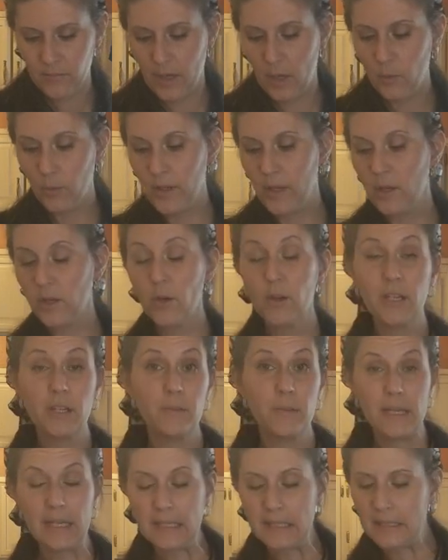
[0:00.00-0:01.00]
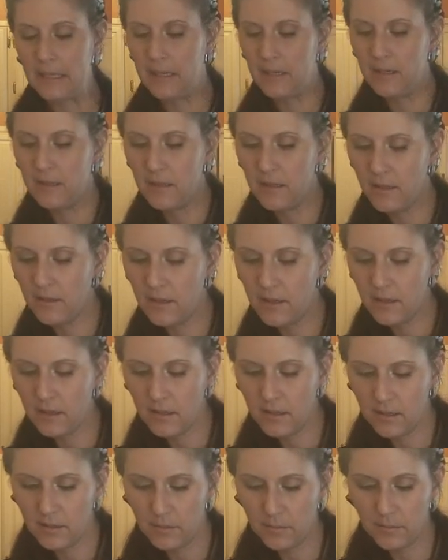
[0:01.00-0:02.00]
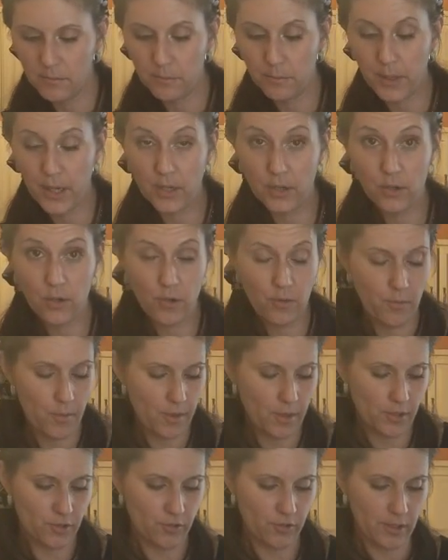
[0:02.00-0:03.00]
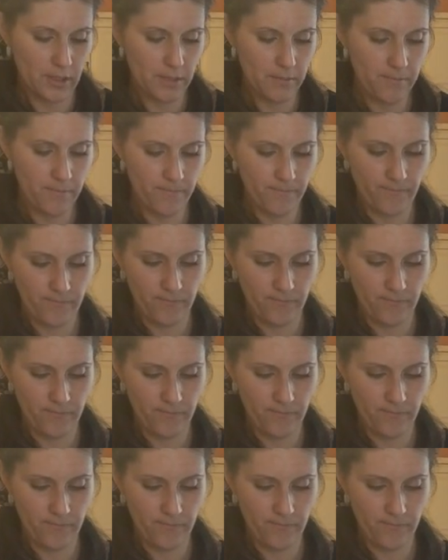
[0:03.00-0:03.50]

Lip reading: Now we are going to mix in the butter or margarine.